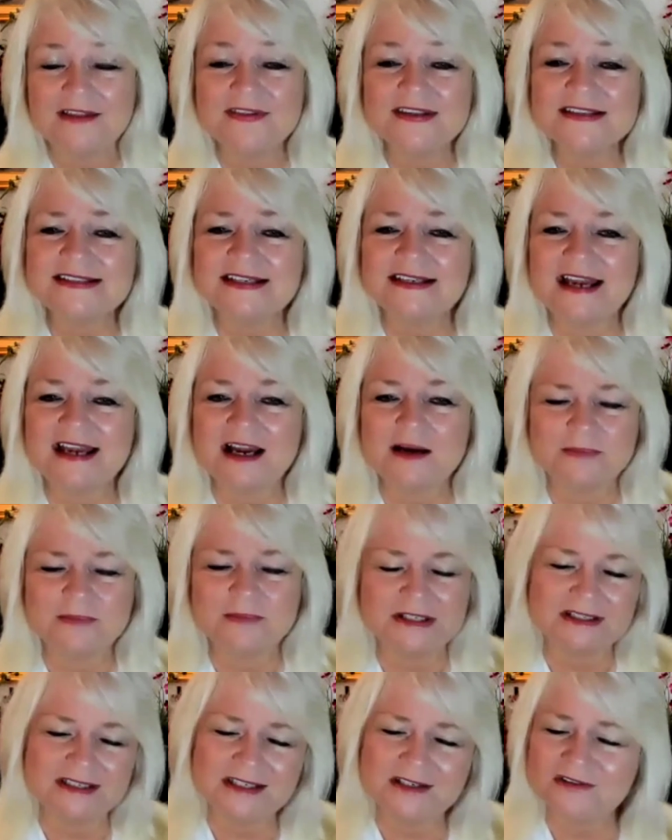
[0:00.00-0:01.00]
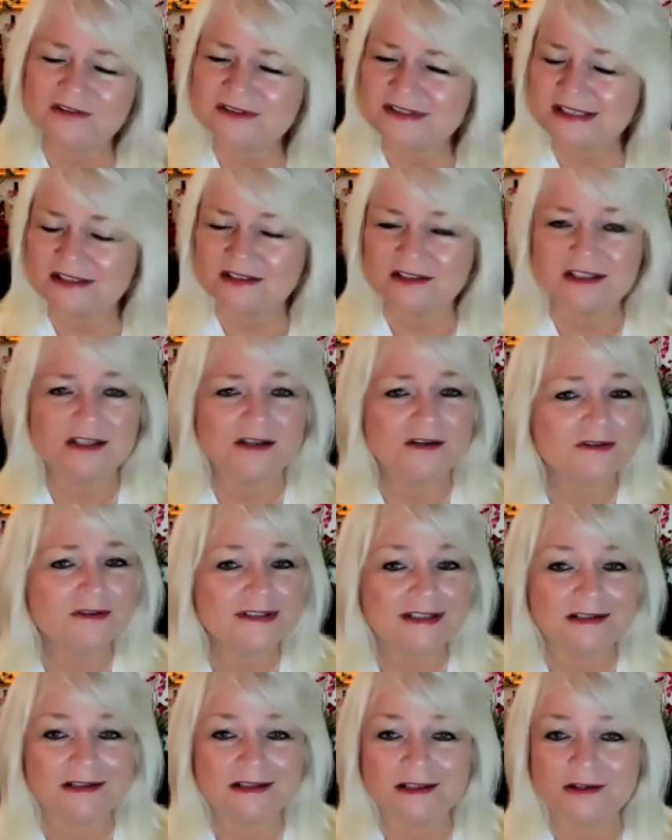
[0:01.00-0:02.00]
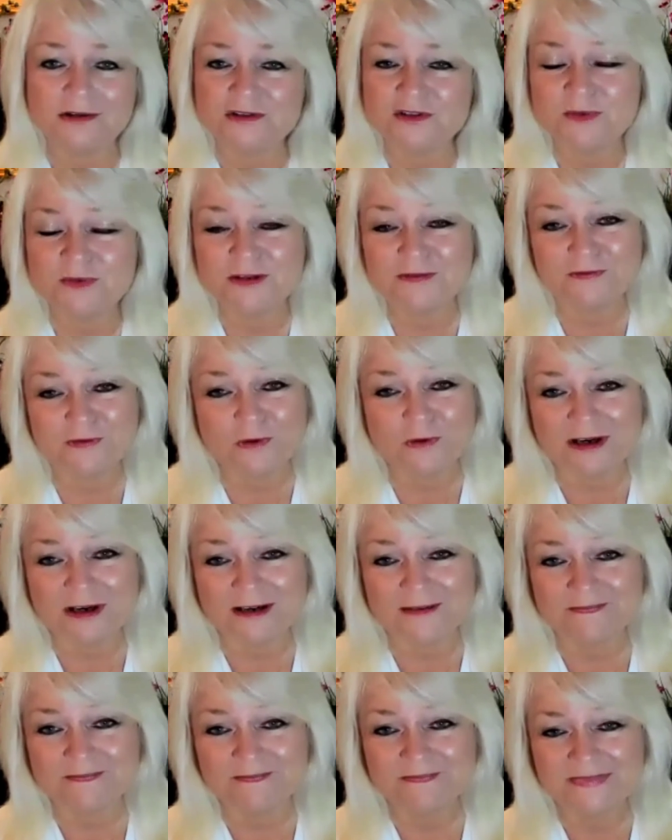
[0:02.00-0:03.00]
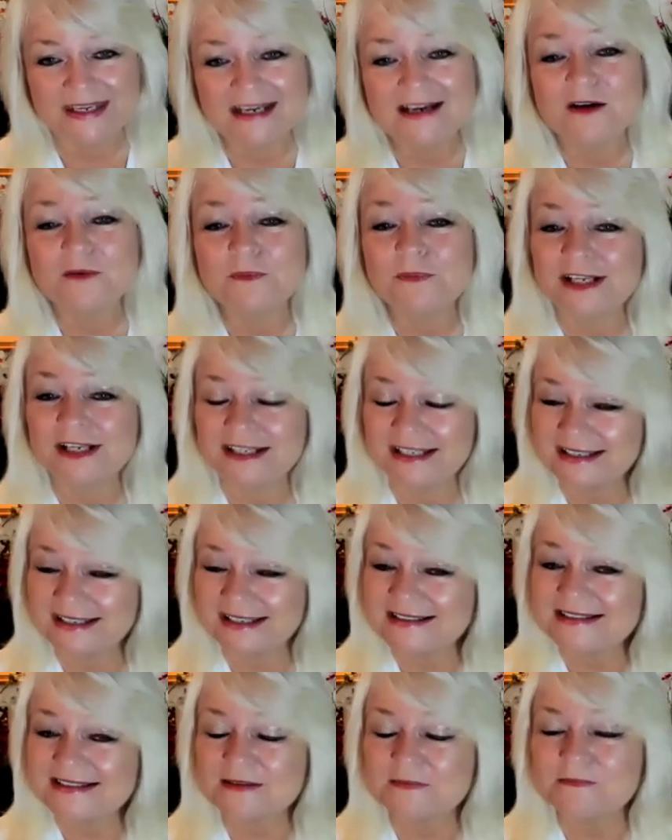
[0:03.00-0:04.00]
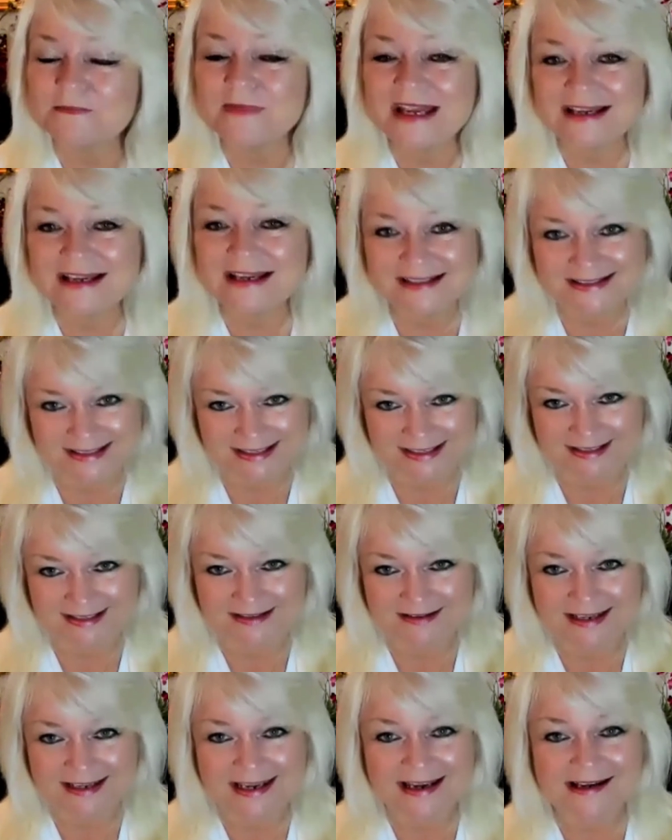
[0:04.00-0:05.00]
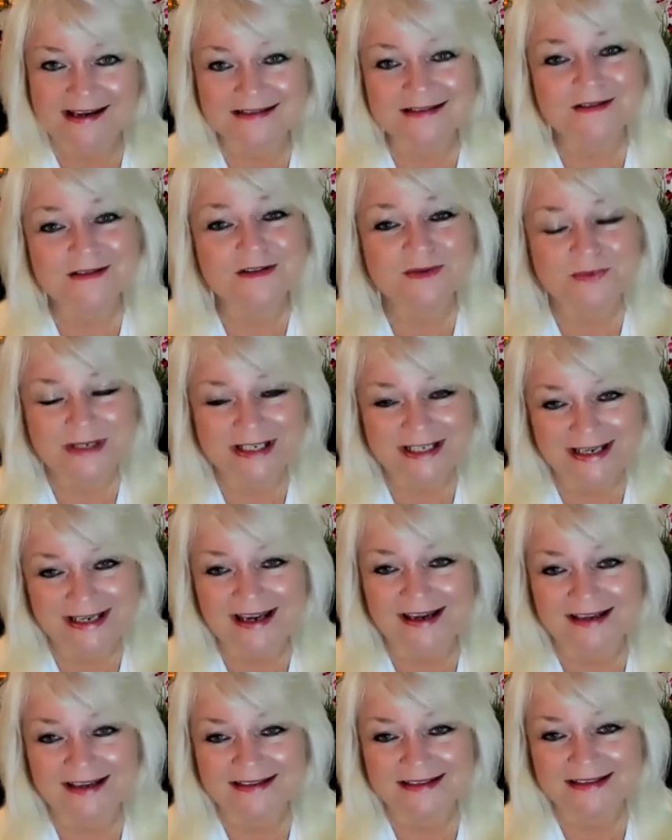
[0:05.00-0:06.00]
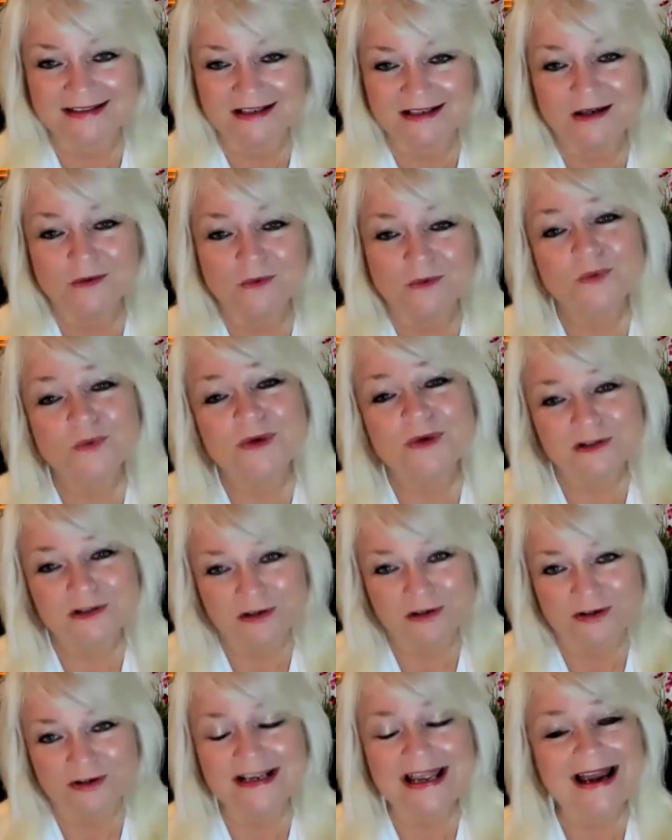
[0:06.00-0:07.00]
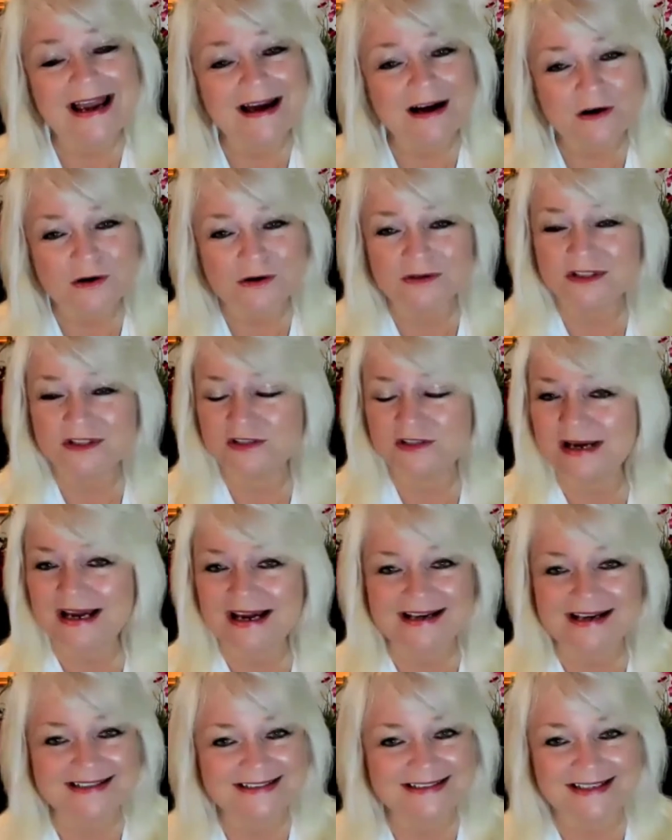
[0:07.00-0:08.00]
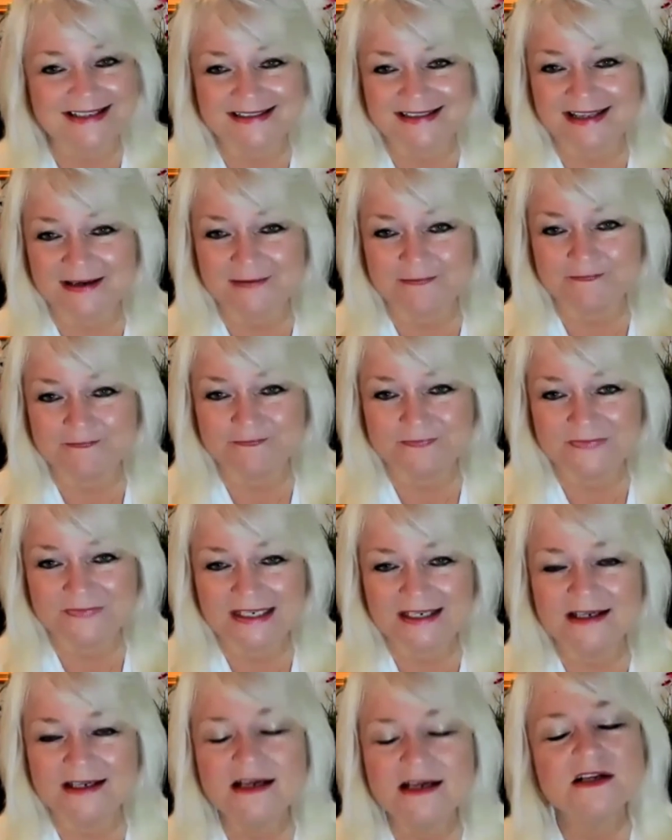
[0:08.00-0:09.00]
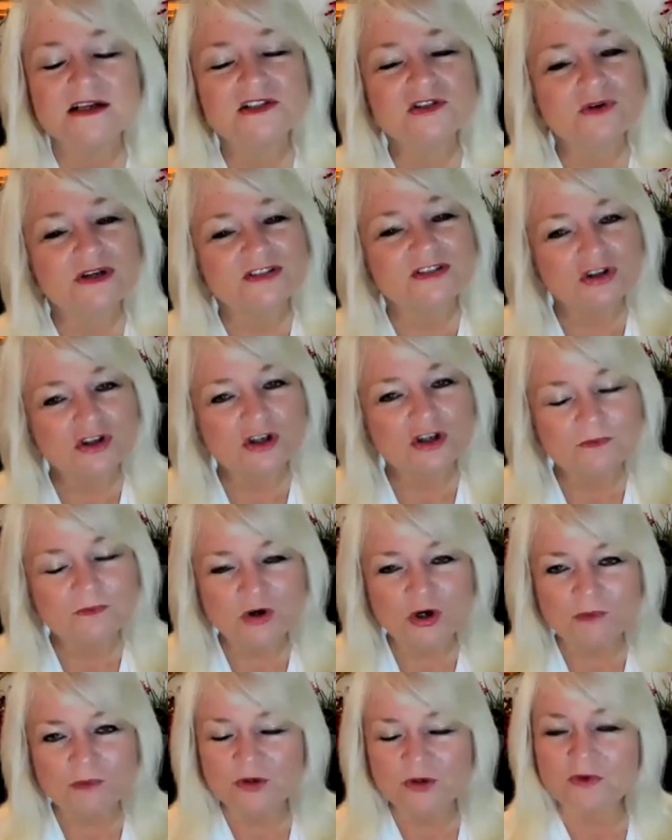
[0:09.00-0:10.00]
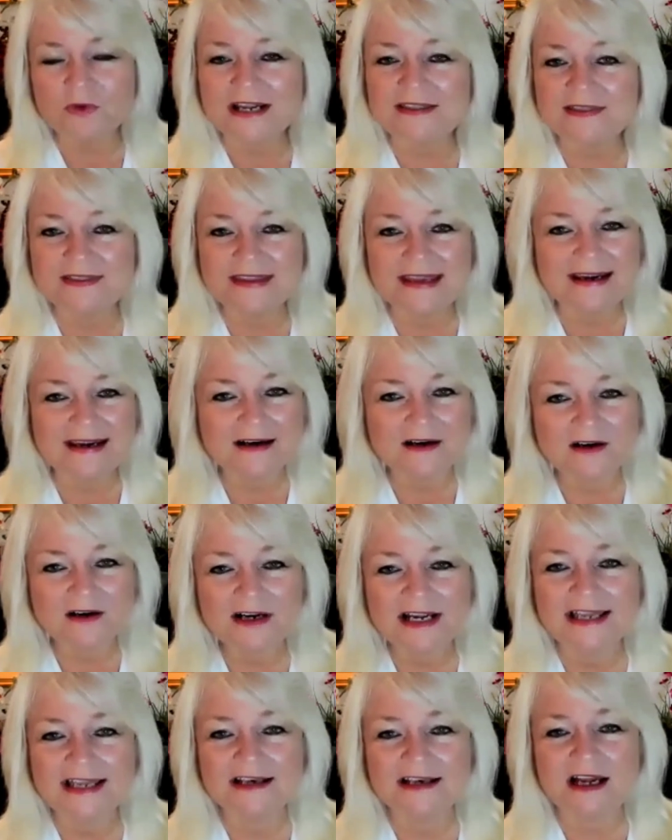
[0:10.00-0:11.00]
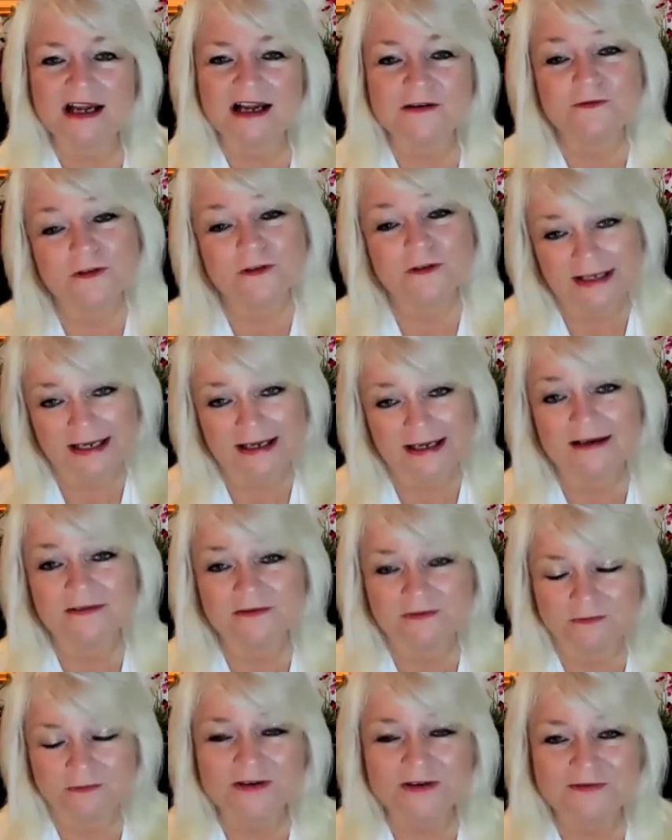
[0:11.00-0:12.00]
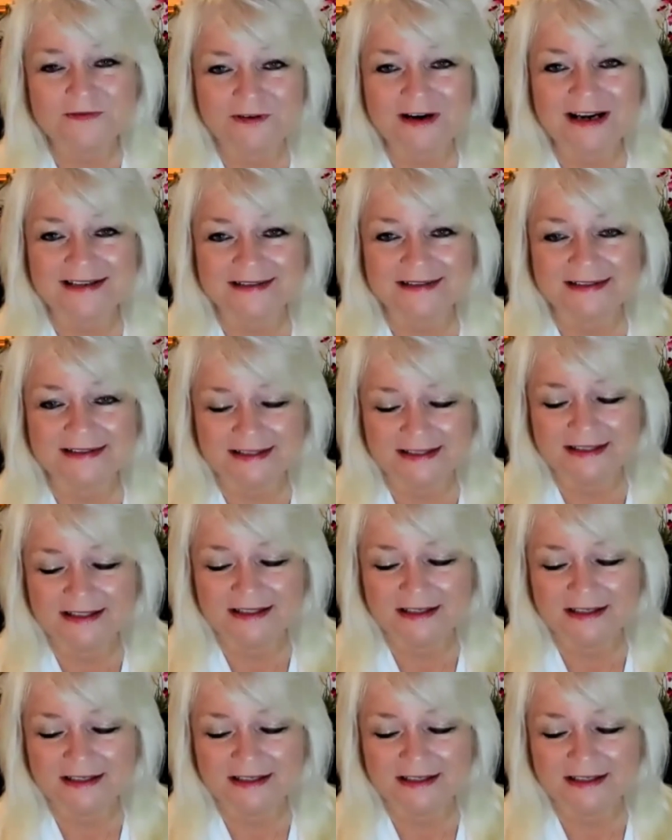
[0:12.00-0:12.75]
And this had happened years and years and years before. But it is amazing the answers we get when we learn how to access them. So I took a moment right there and I forgave my friend.